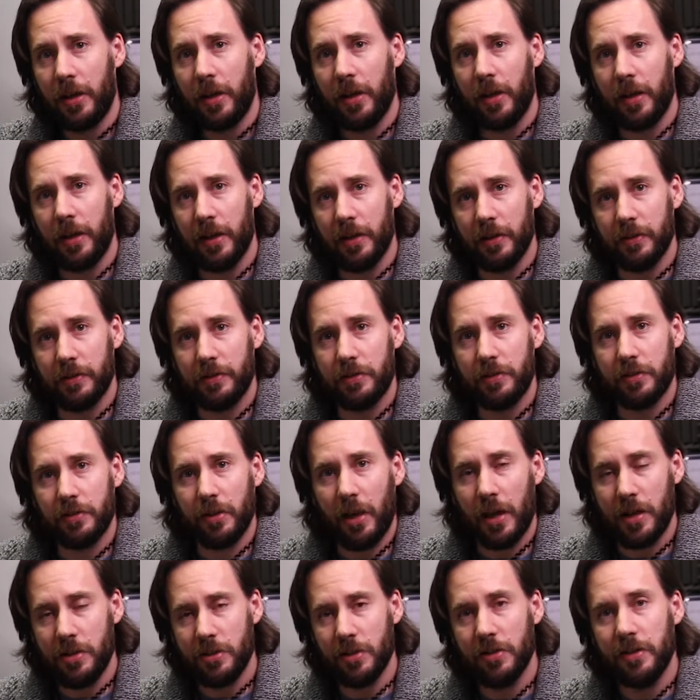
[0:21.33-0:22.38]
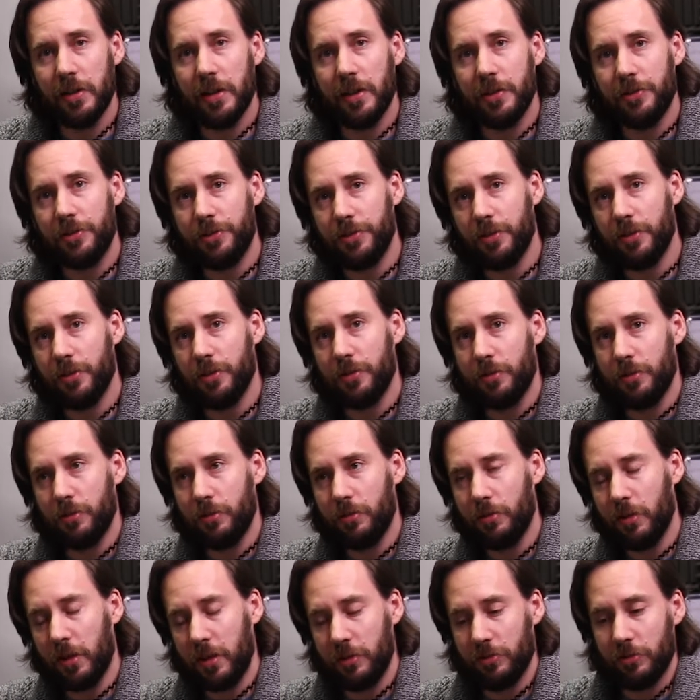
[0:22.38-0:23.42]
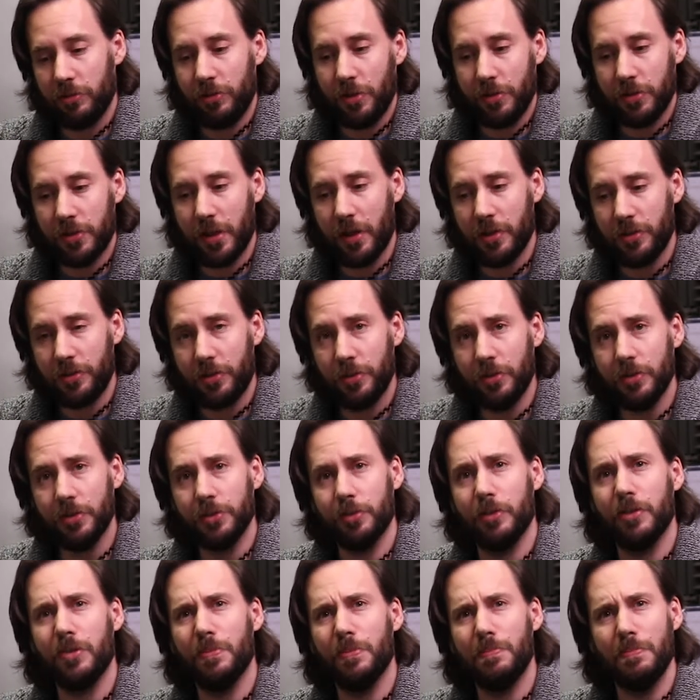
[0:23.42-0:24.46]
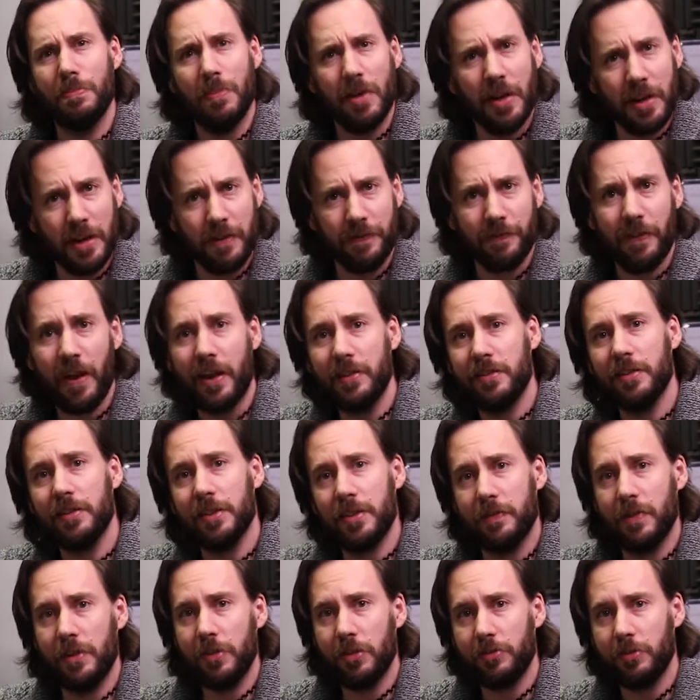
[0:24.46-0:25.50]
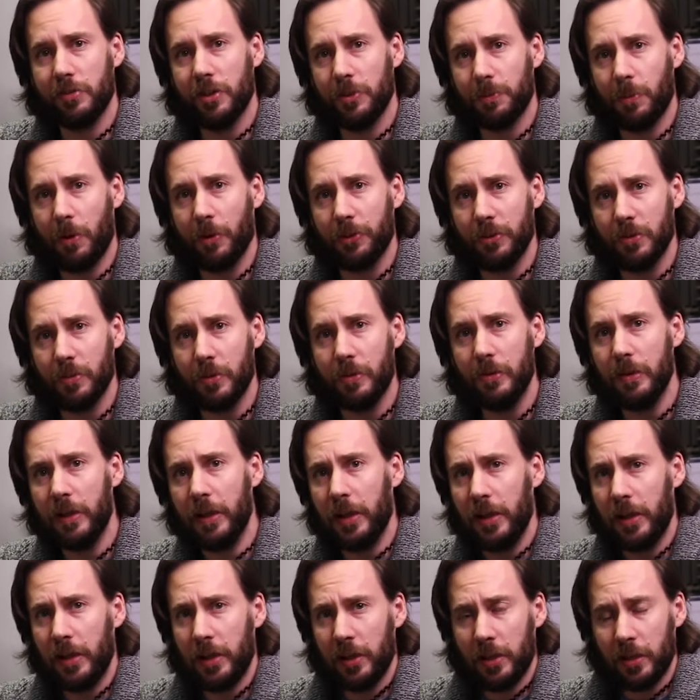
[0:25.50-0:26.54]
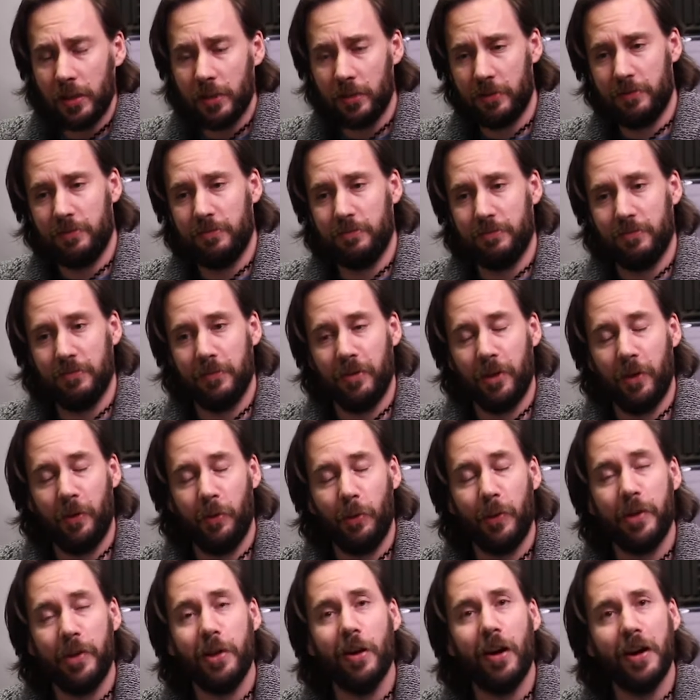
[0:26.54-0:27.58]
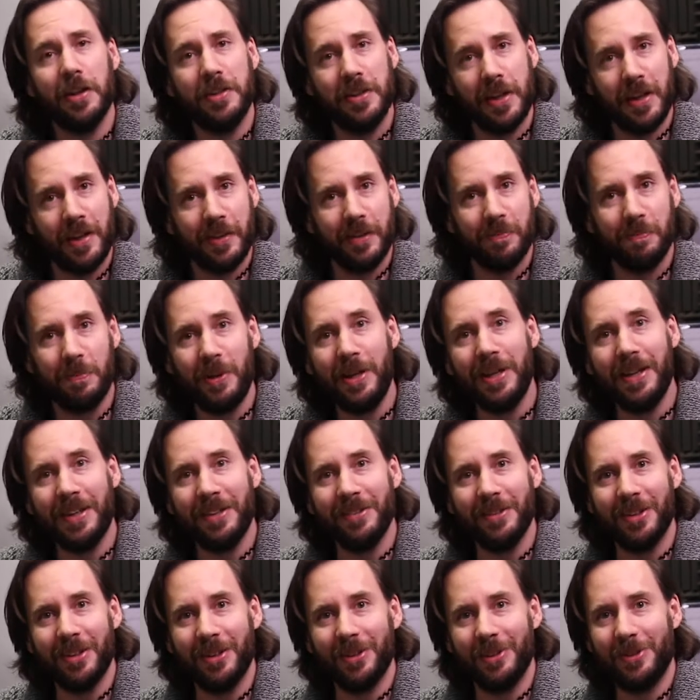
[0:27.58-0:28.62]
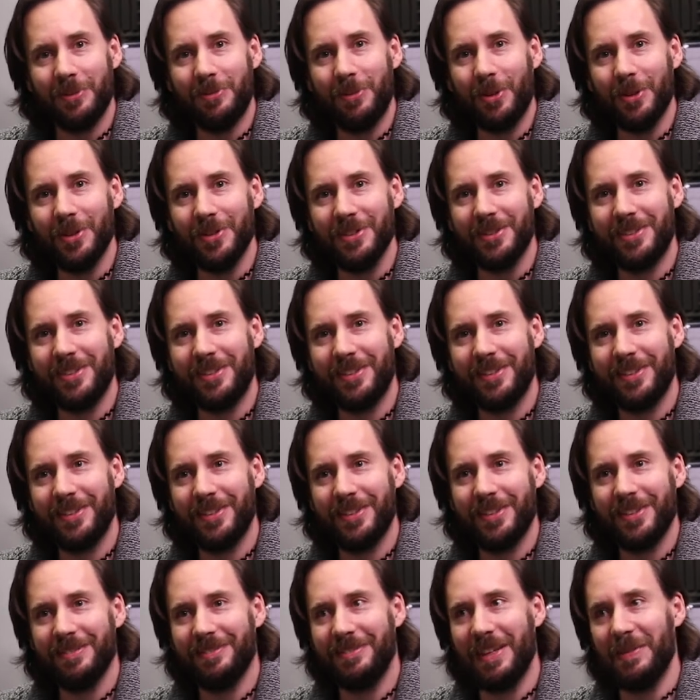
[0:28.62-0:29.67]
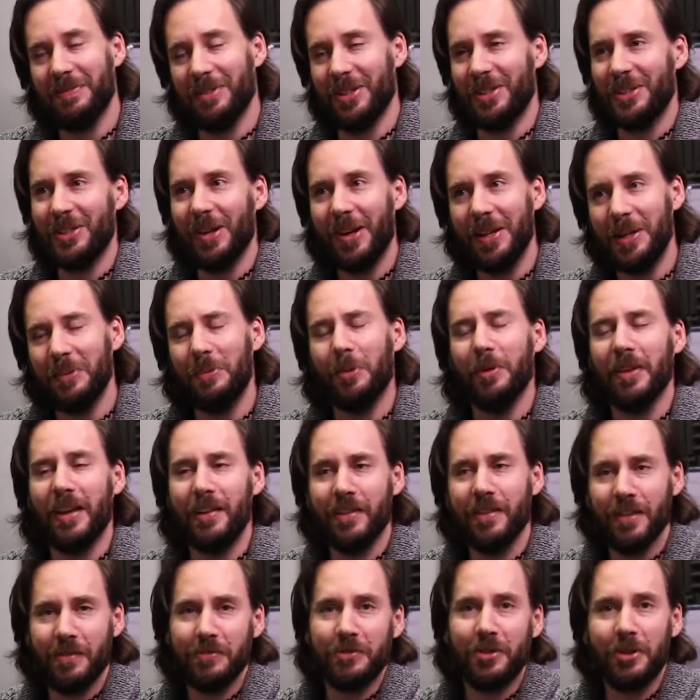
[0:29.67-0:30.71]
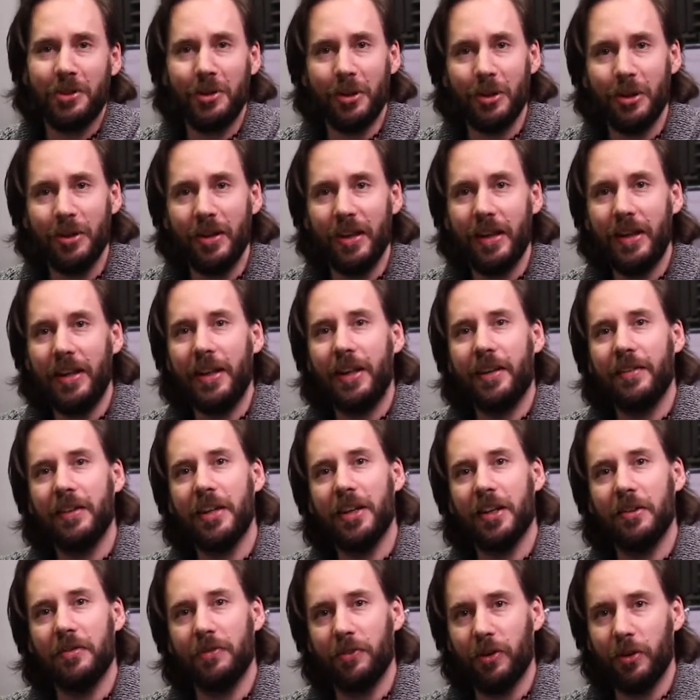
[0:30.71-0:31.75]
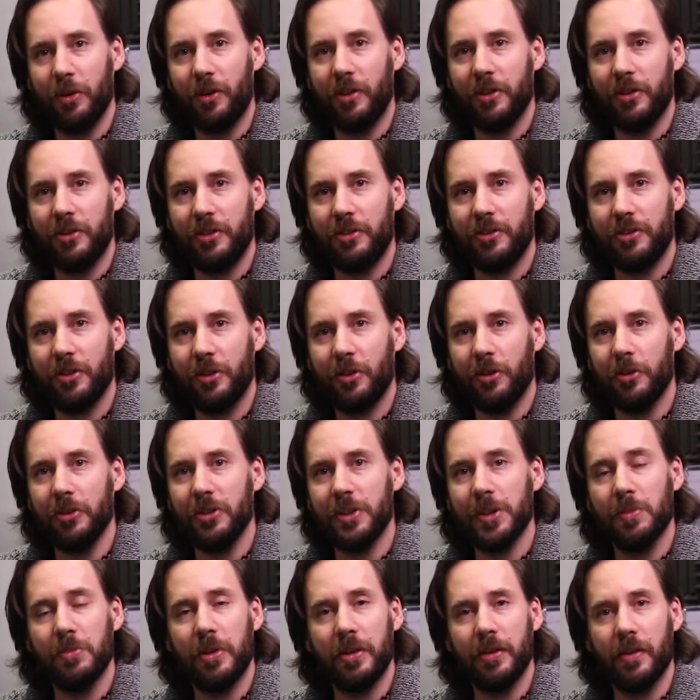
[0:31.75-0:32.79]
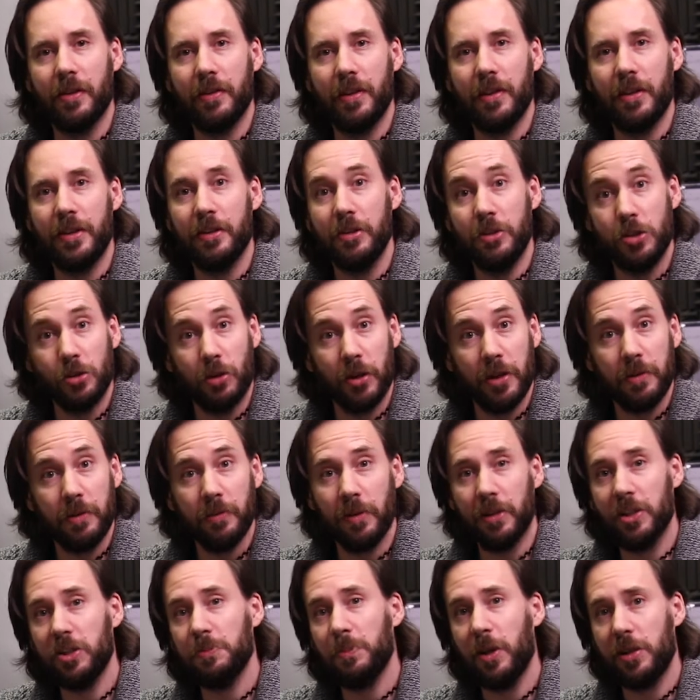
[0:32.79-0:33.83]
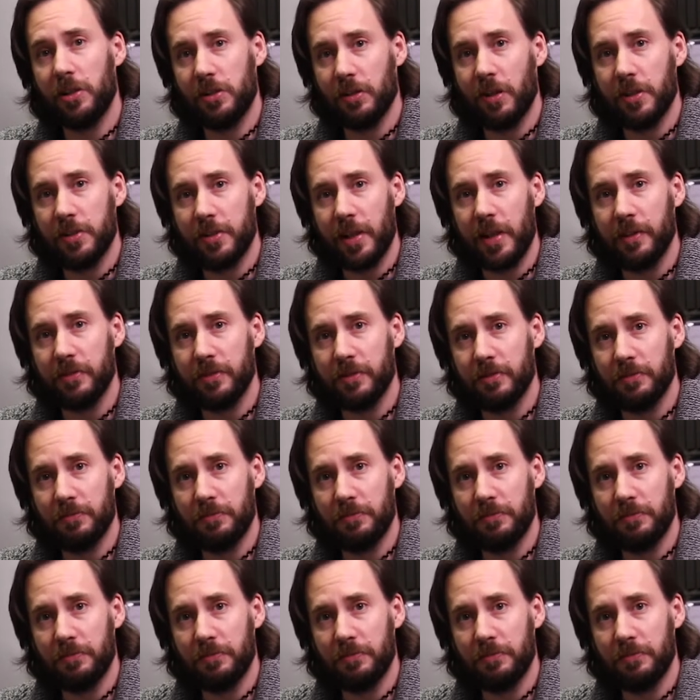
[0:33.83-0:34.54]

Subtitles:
it's engineered to introduce our students to as many facets of industry as possible. With the idea being that once they've decided what they love to do, they can focus on something that they enjoy and specialise that.